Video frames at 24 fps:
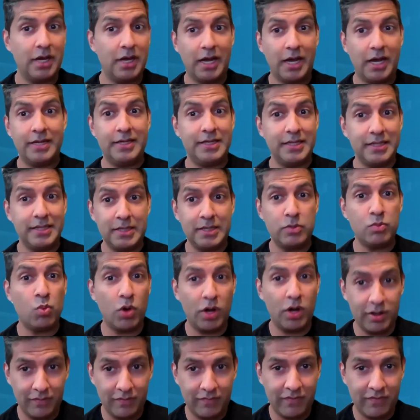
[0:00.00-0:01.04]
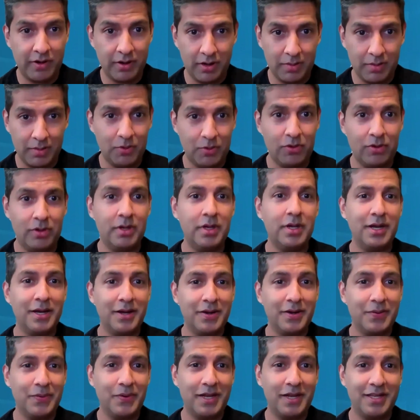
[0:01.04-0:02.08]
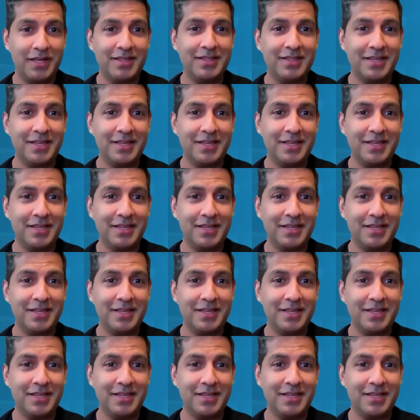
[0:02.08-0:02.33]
ideally 1 variable, right?